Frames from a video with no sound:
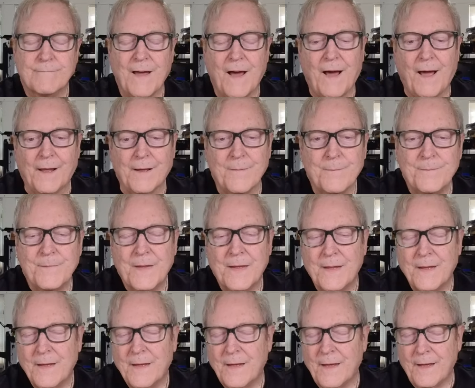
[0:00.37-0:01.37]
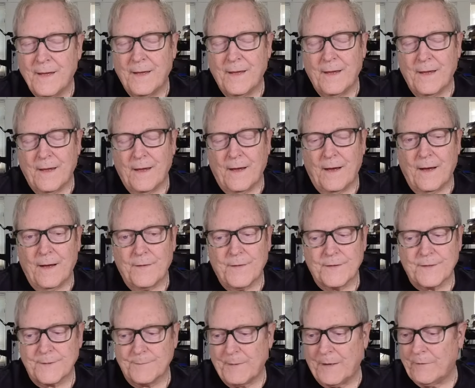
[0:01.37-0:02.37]
Hi,
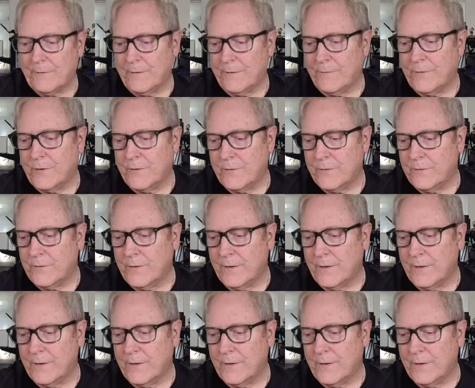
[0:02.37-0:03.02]
this is my review